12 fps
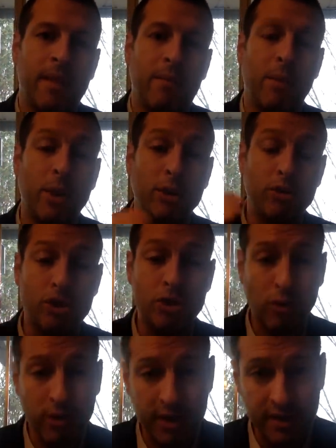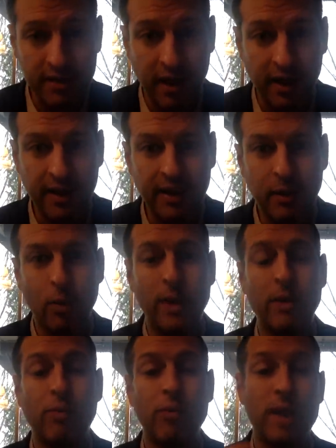But when you short a stock, when
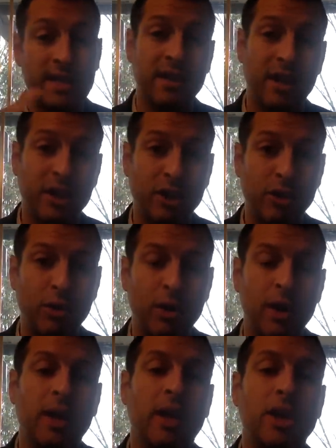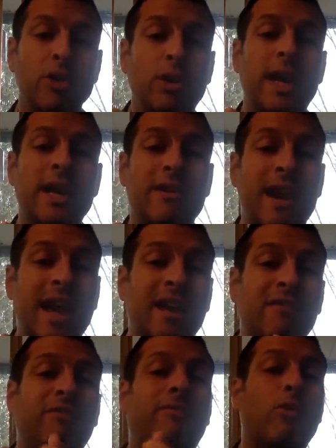it runs on you, you get your
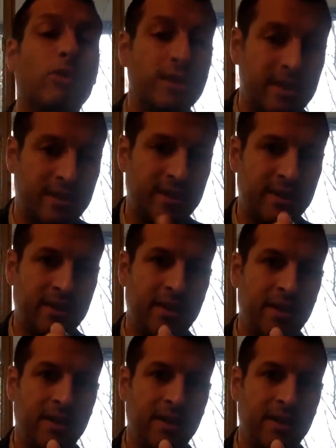hand forced.